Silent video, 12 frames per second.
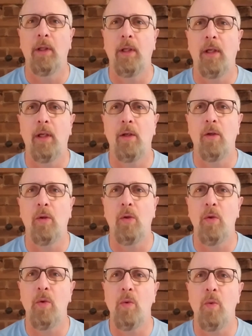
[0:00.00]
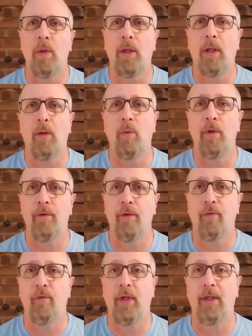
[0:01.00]
and who was
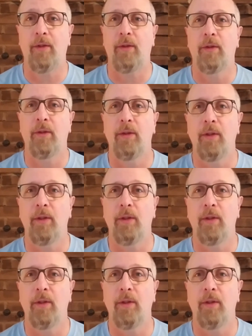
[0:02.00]
their father.